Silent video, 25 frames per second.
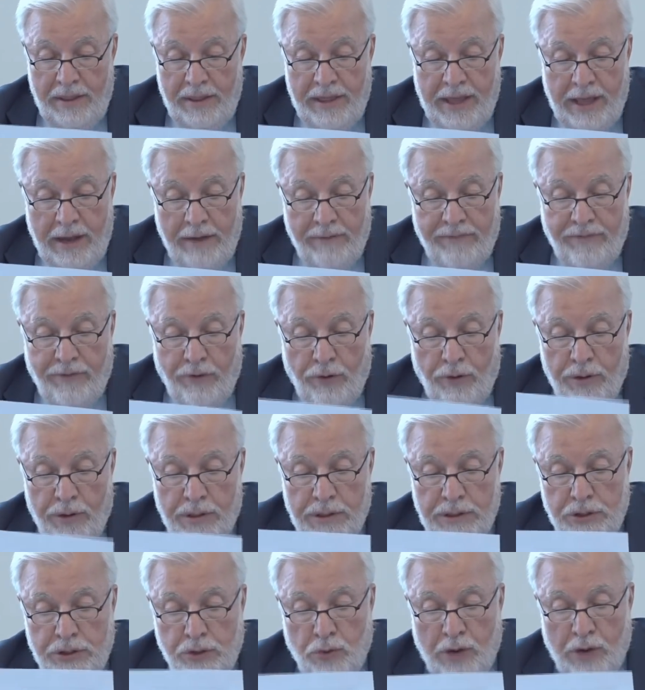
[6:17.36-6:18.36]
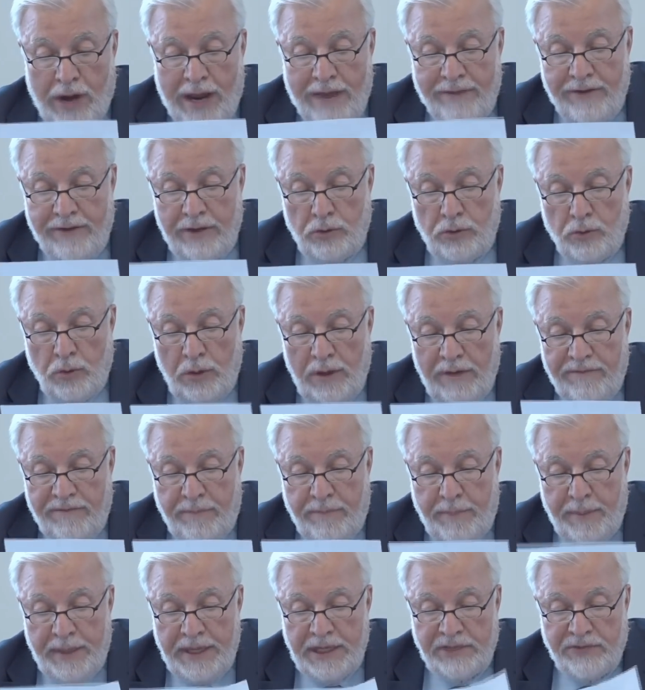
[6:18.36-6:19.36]
Therefore, striving to
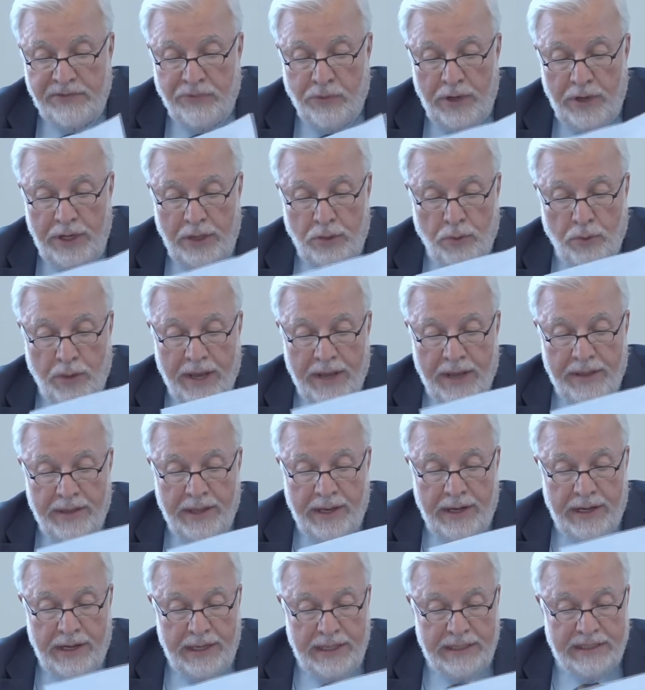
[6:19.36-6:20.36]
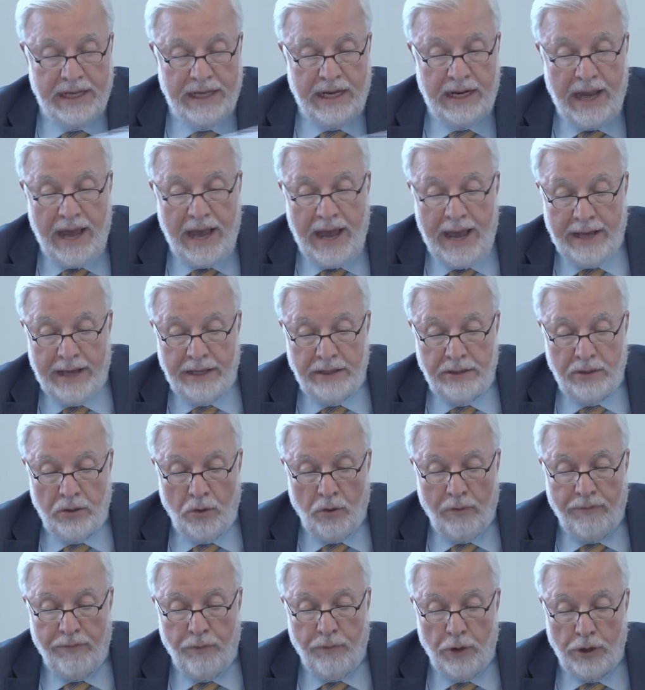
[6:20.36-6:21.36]
live peacefully together is an act
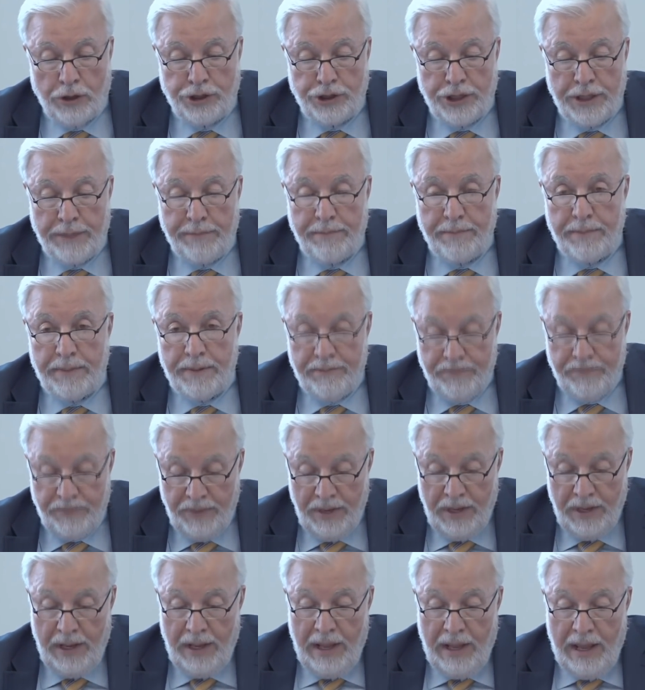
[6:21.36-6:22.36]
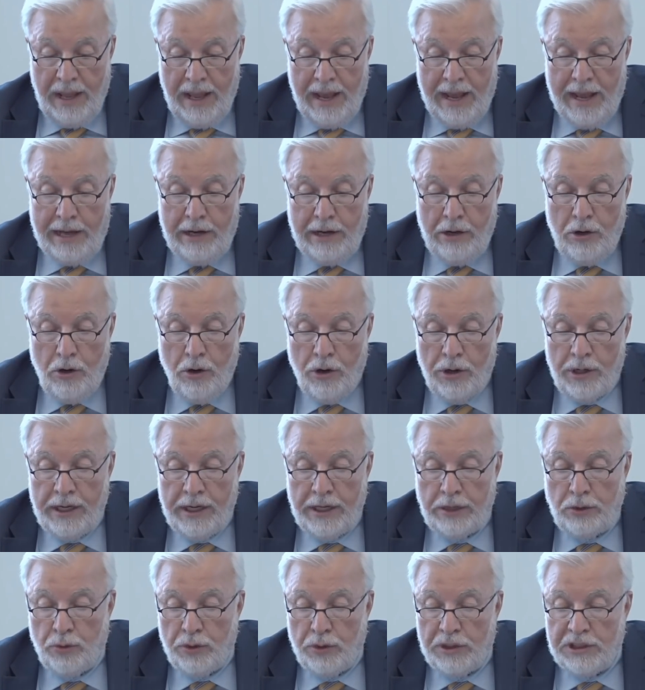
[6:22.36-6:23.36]
of worship, and
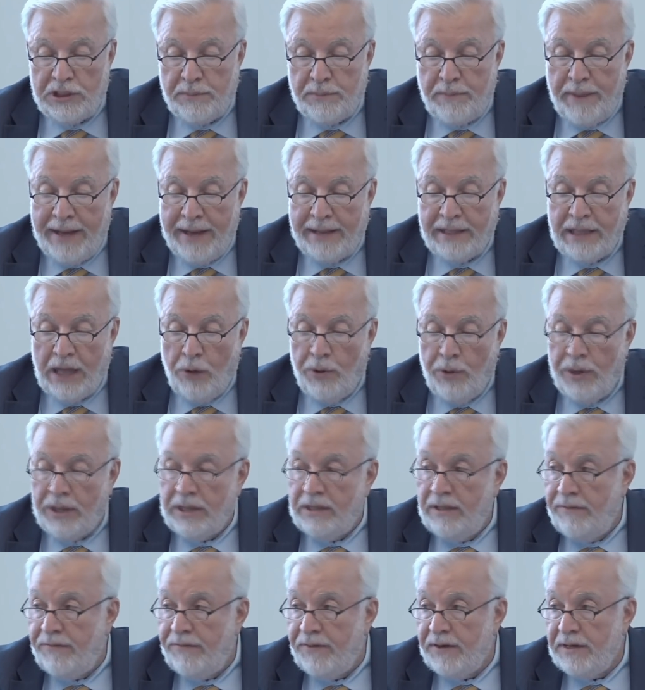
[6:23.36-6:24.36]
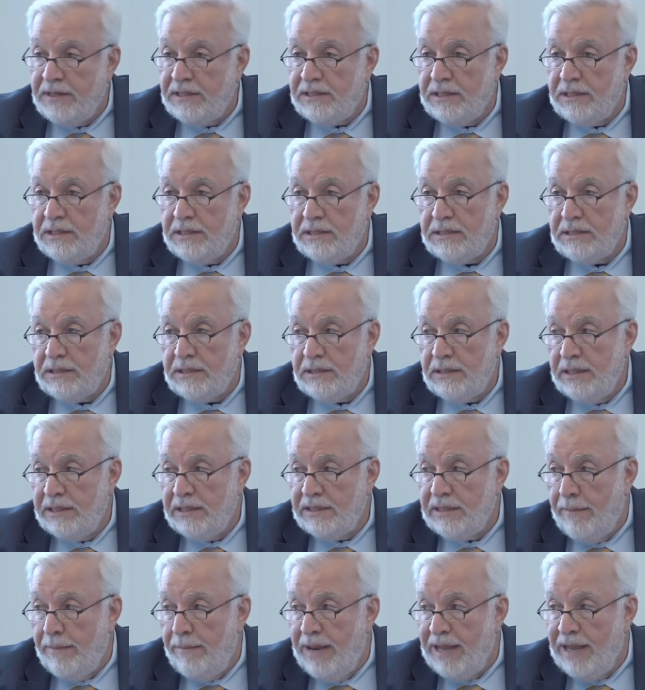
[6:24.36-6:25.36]
learning to respect our differences
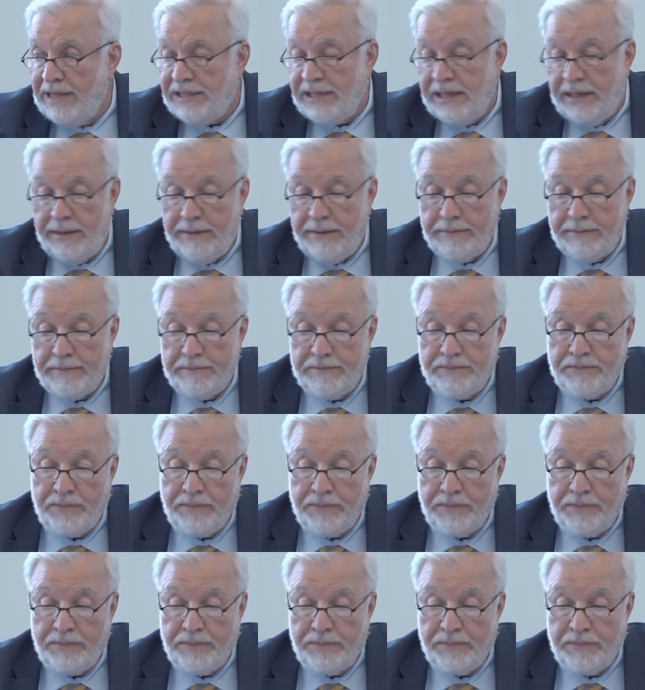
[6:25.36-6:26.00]
is a blessing.